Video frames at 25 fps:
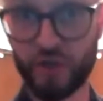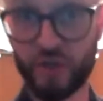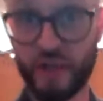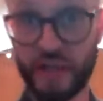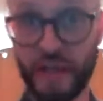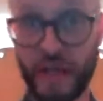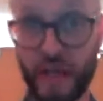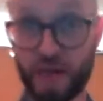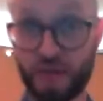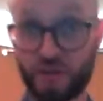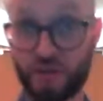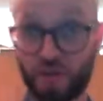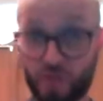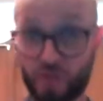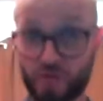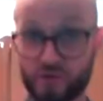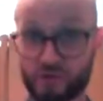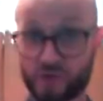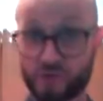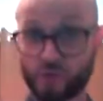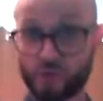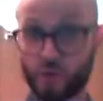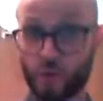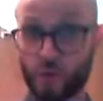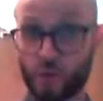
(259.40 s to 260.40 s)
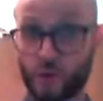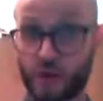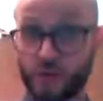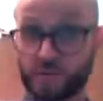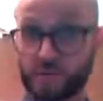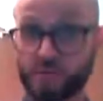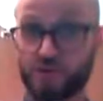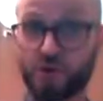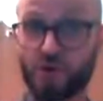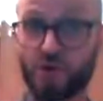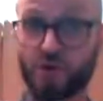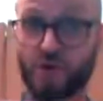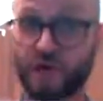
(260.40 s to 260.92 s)
joined together. Those two
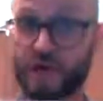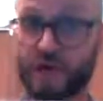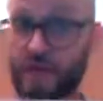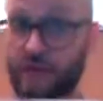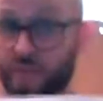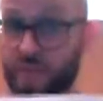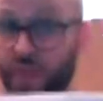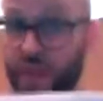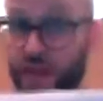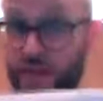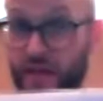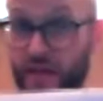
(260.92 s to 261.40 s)
quavers joined together